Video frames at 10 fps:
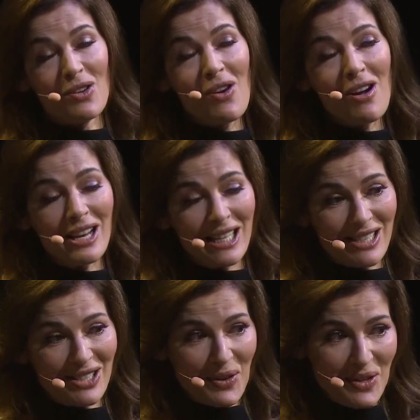
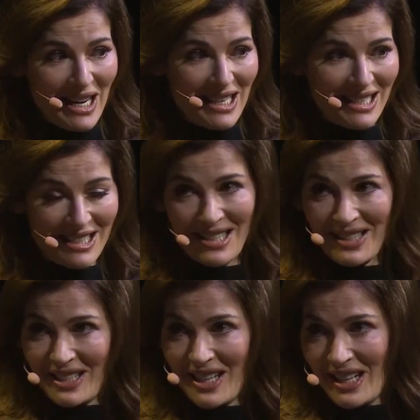quite so late
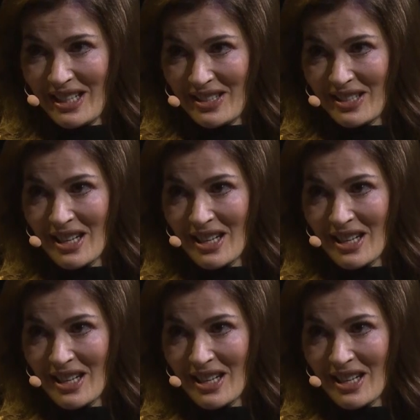into the night.